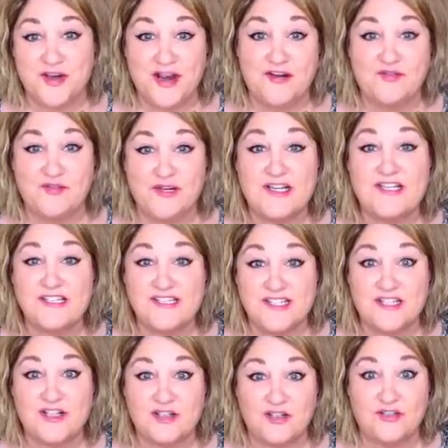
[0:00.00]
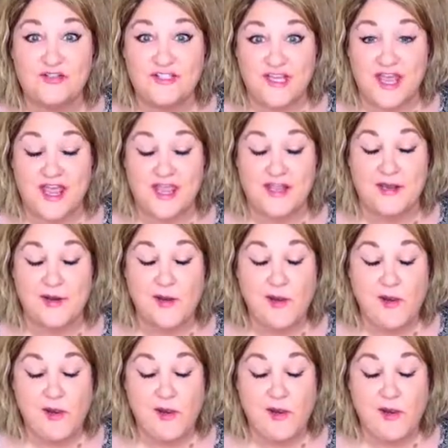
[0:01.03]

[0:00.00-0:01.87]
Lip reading: every single day.